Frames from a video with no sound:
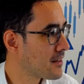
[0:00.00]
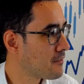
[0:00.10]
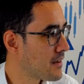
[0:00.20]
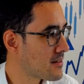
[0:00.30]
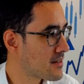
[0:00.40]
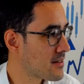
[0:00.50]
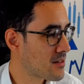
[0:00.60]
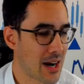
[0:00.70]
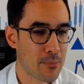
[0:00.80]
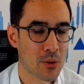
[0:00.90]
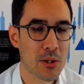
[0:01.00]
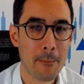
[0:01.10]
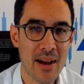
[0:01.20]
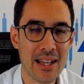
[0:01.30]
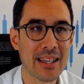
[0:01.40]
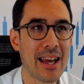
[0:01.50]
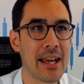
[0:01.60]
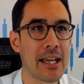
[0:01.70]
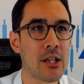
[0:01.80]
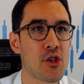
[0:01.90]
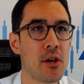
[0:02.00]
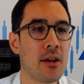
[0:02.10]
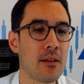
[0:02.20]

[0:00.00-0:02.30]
investors are able to better gauge